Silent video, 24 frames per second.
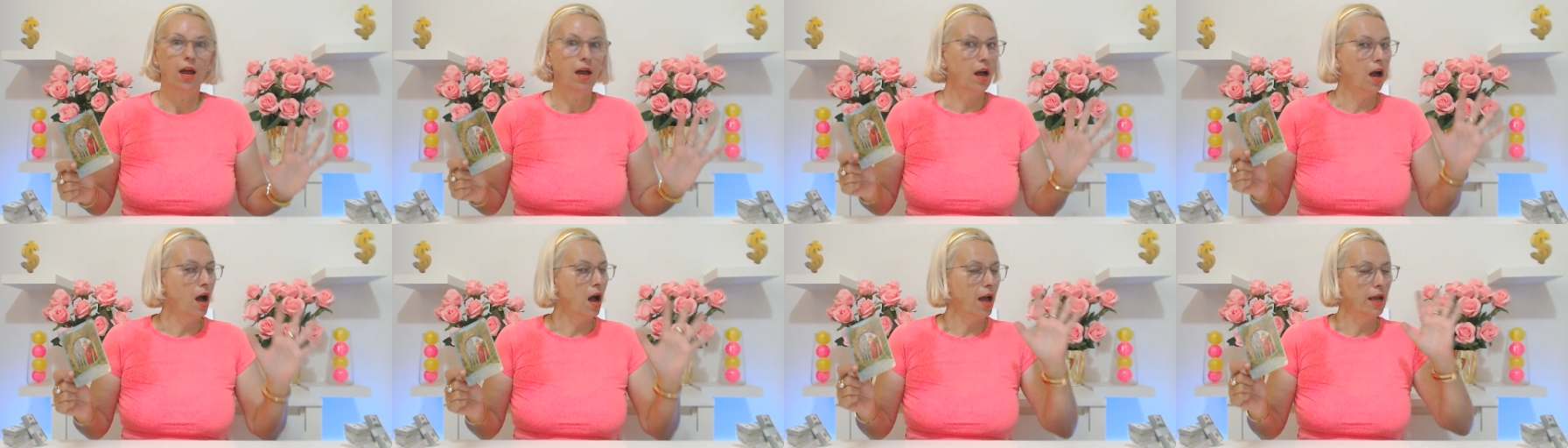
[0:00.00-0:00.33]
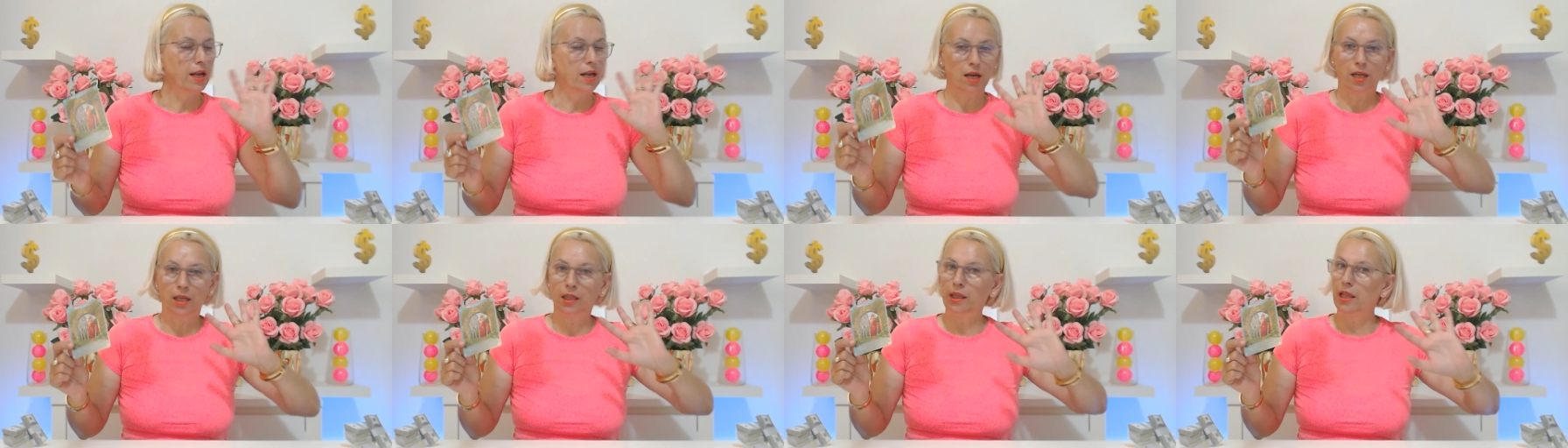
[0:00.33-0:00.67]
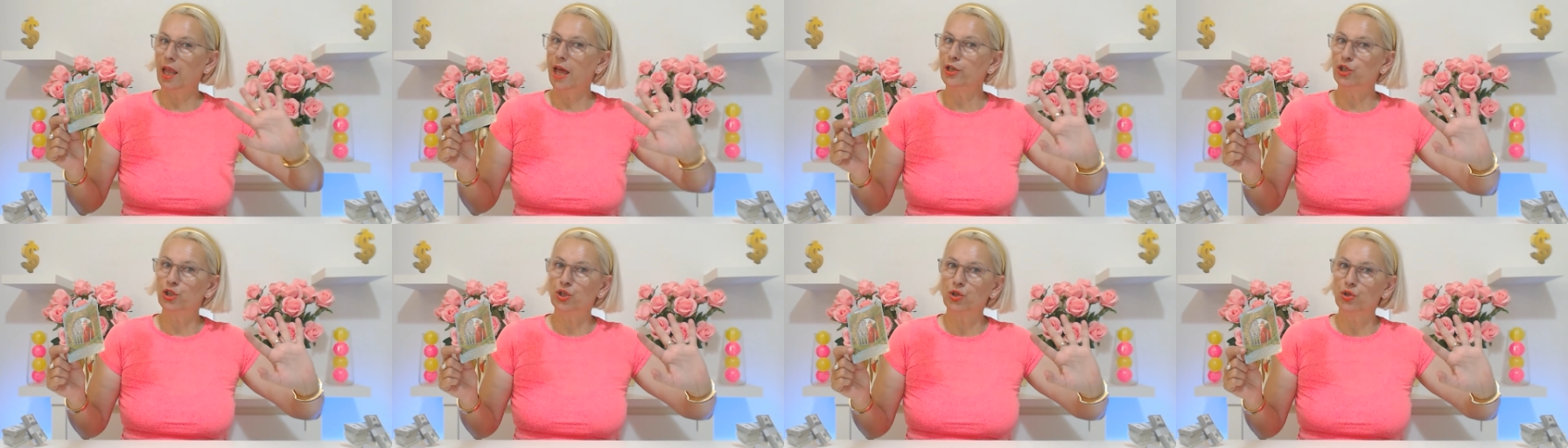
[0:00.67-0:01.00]
I can't
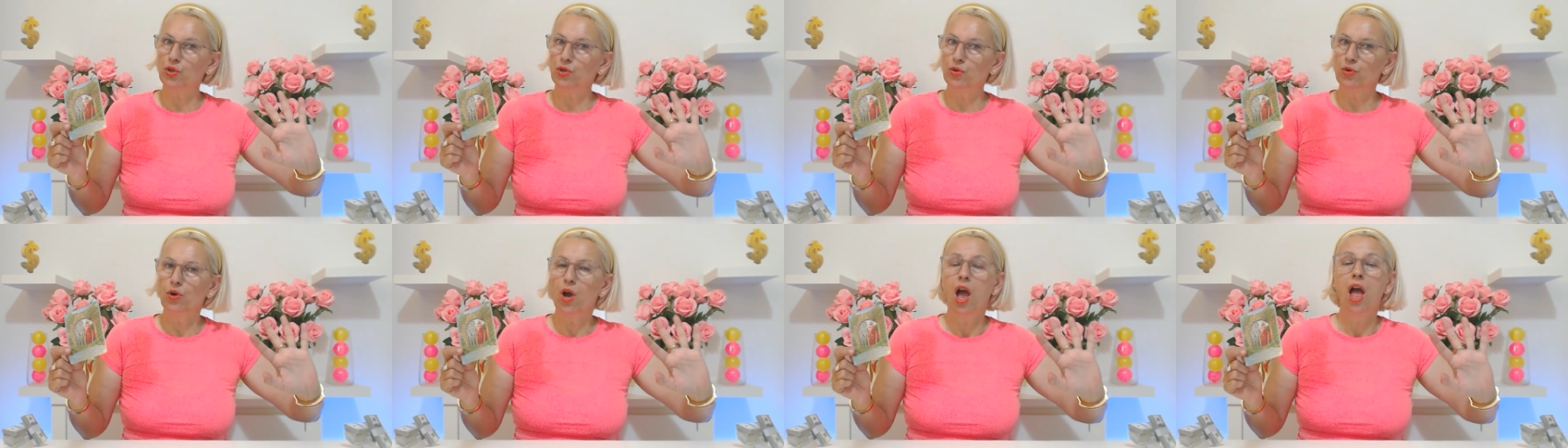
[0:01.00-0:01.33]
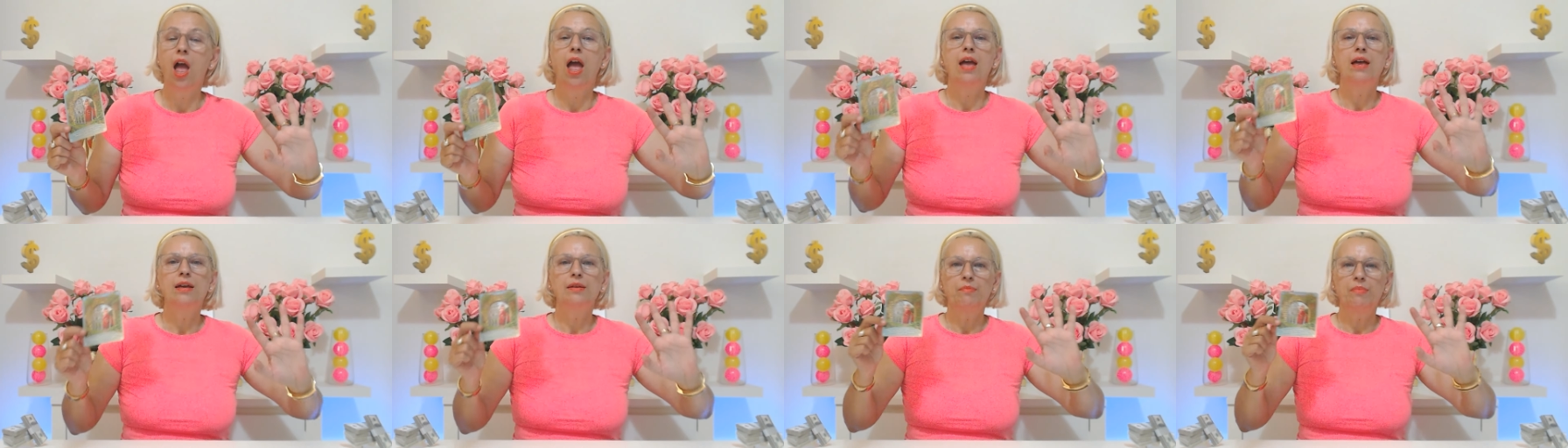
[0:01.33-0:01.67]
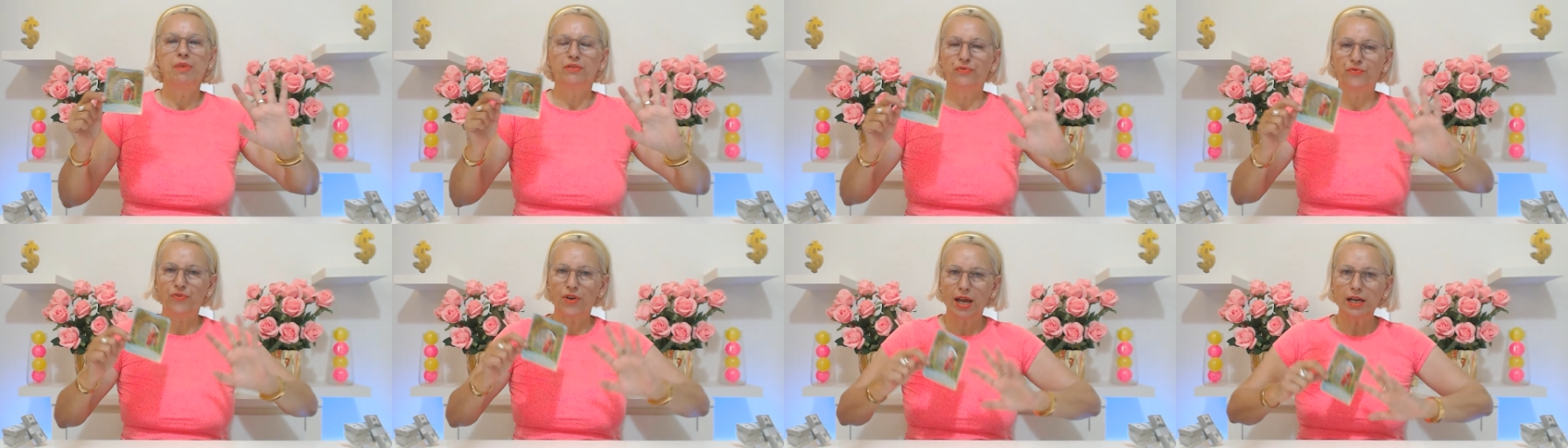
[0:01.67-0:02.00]
lie to you,
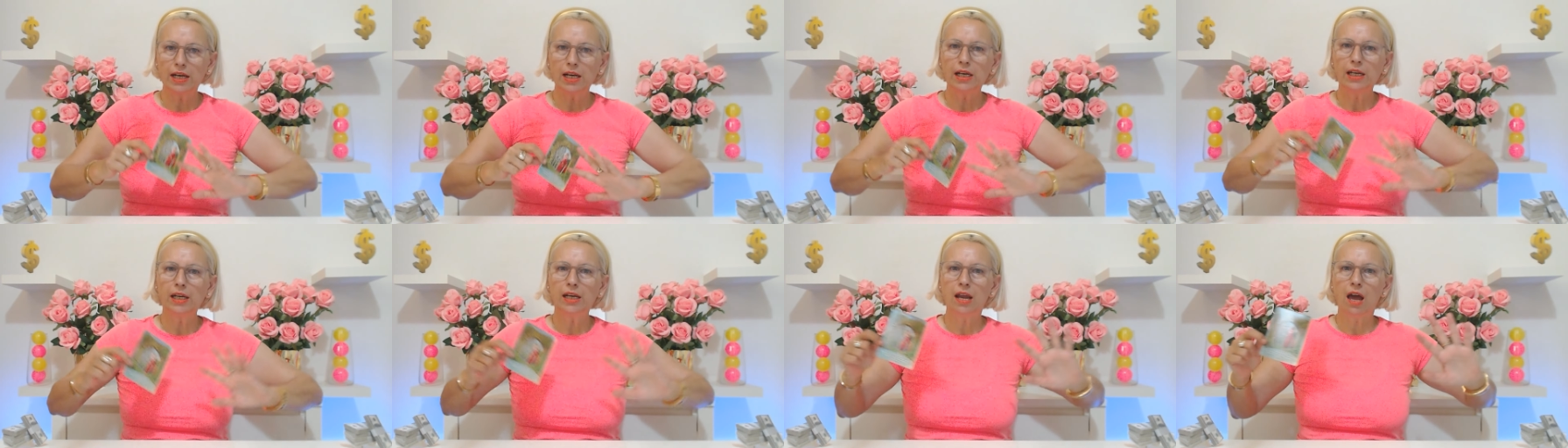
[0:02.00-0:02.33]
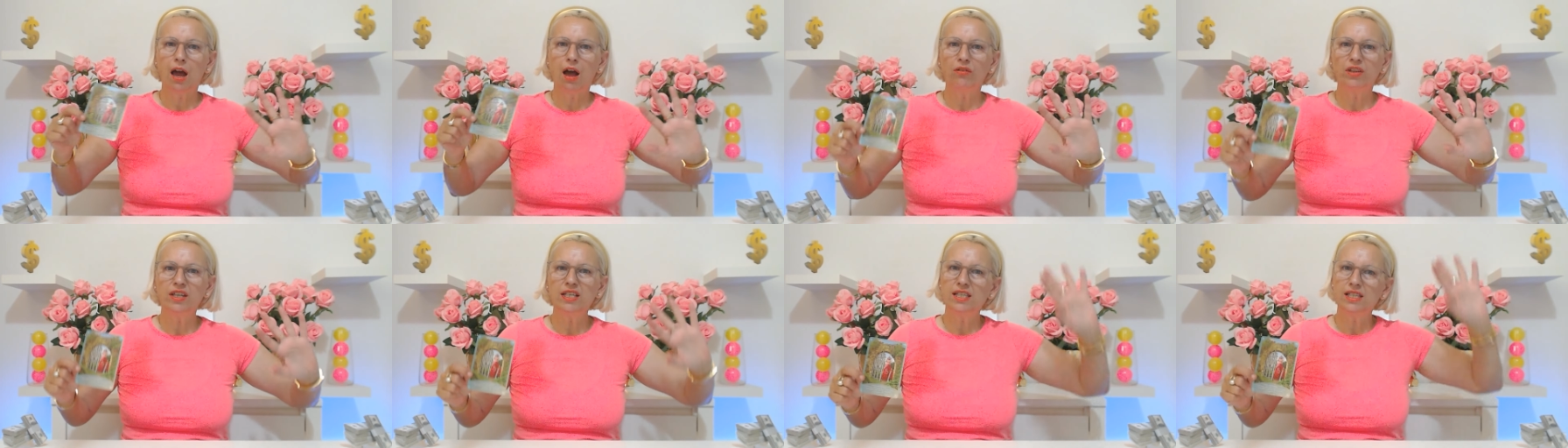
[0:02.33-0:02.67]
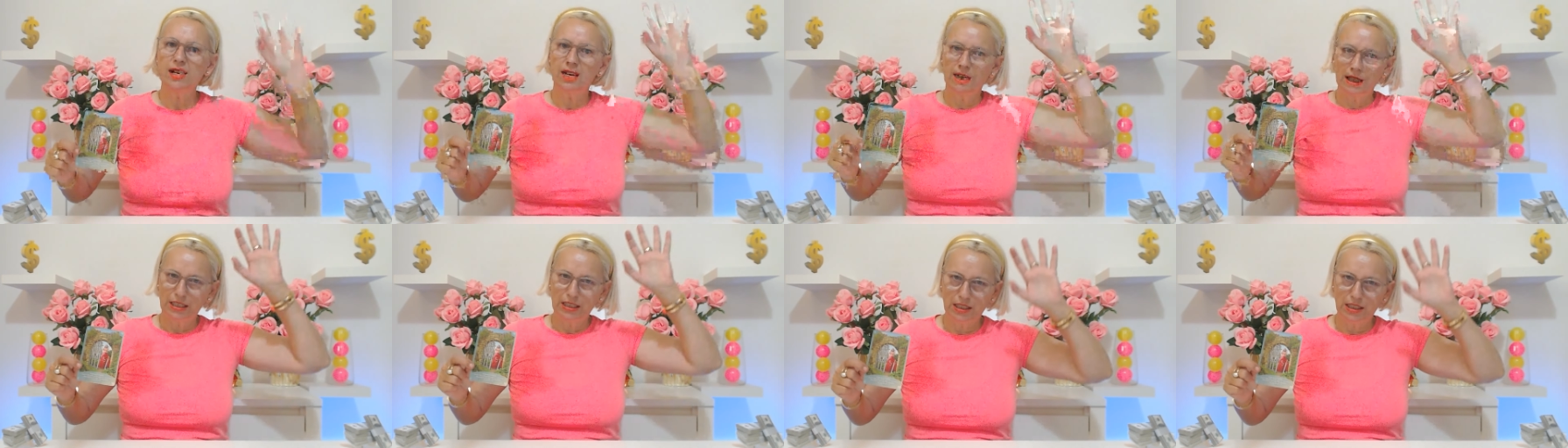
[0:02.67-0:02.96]
but finally now this